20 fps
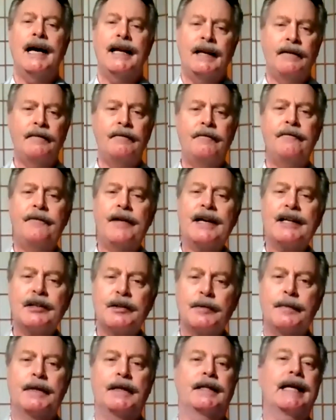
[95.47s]
An
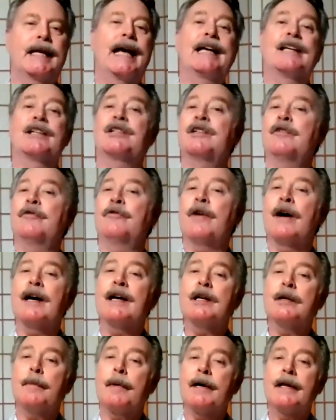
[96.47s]
investment as
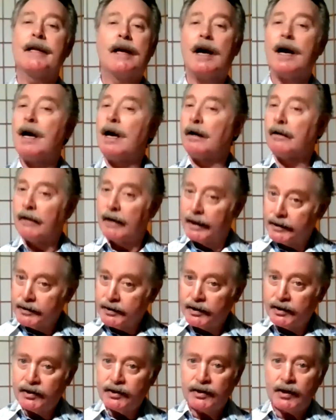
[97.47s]
defined by the I R
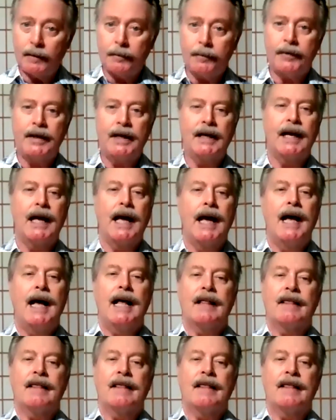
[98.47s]
S is something